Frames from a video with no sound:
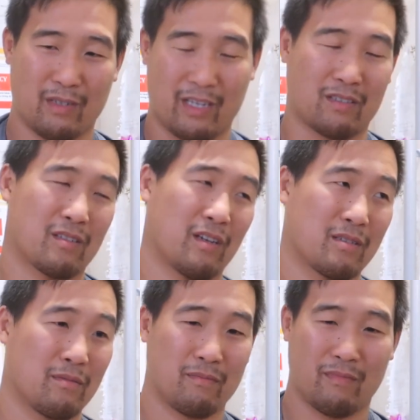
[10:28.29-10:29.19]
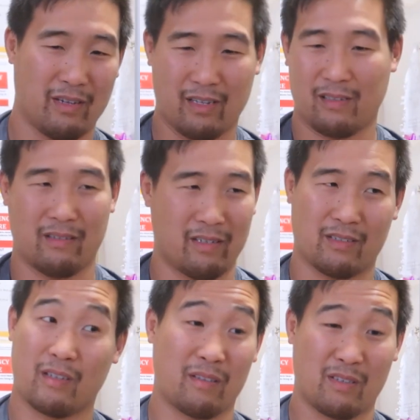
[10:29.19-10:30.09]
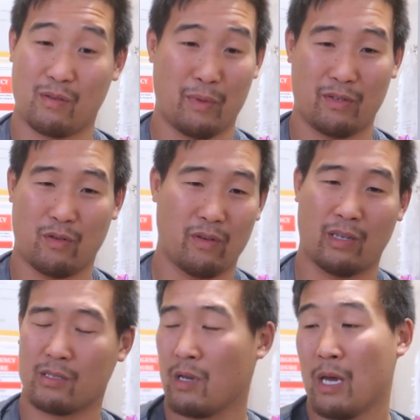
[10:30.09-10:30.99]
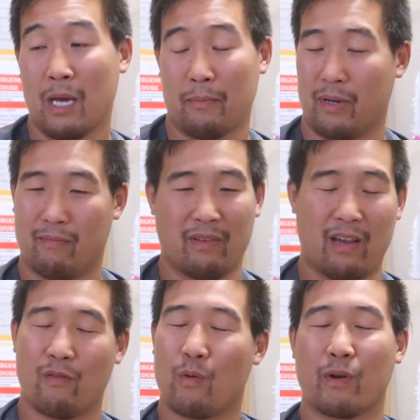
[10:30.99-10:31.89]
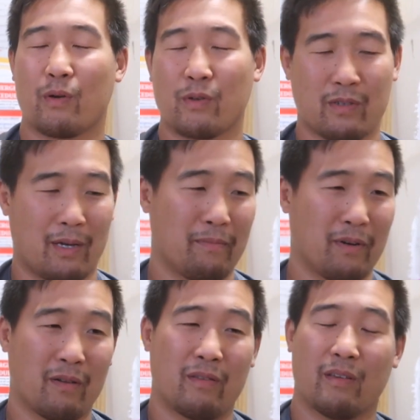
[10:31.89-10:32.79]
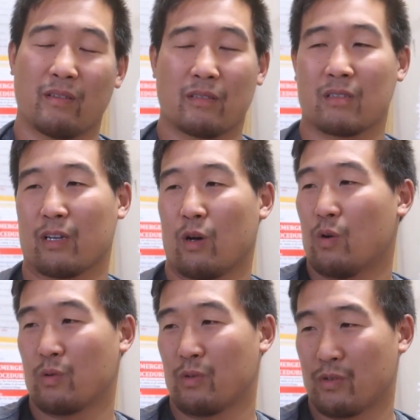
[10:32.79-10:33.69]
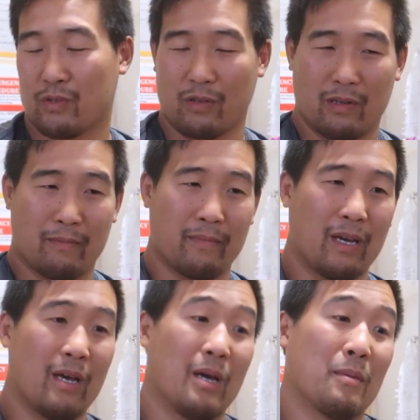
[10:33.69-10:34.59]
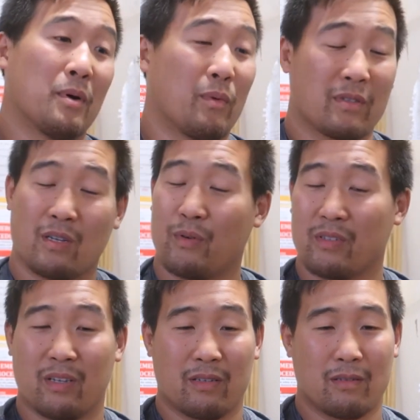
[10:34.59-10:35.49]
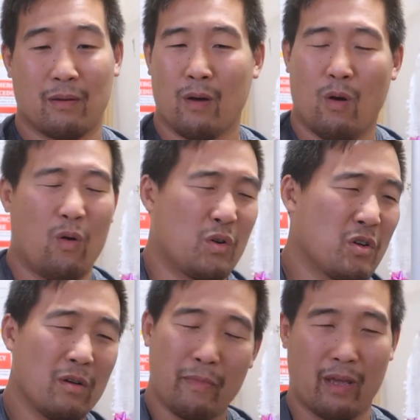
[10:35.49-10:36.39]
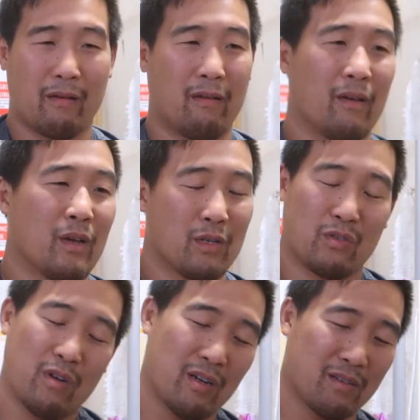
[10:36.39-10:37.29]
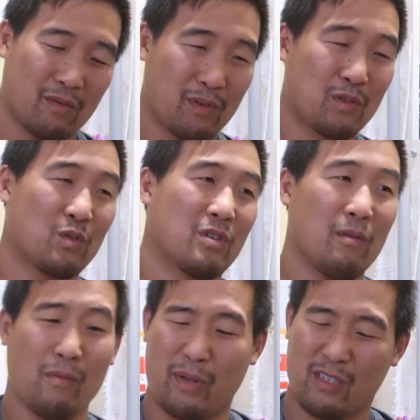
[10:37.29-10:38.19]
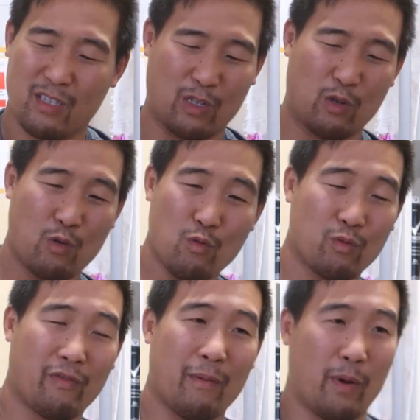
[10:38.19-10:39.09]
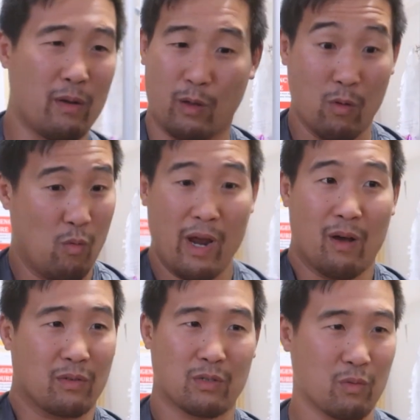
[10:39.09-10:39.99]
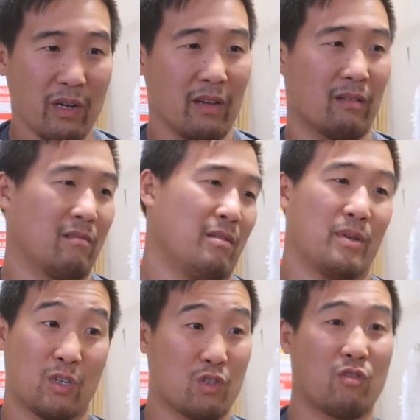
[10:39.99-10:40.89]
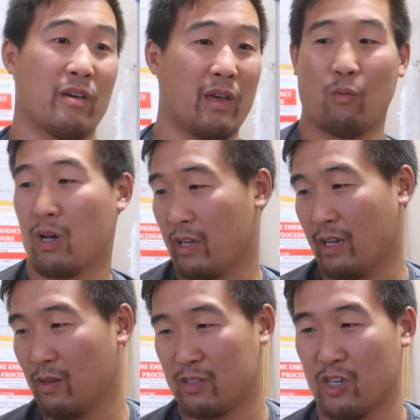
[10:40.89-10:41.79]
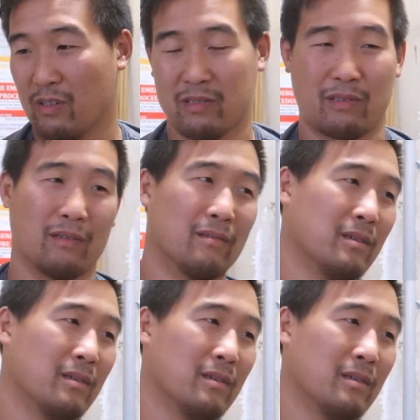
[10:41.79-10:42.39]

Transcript: exercise. Eat clean, exercise. That's the main two things. But everyone knows that. But the thing is, it's like old news to them. But when someone says, "Oh, John, man, try out some of these new supplements. It's like a cool pepper." And I'm like, "Oh, wow, sweet. Let me just try that while I eat junk still."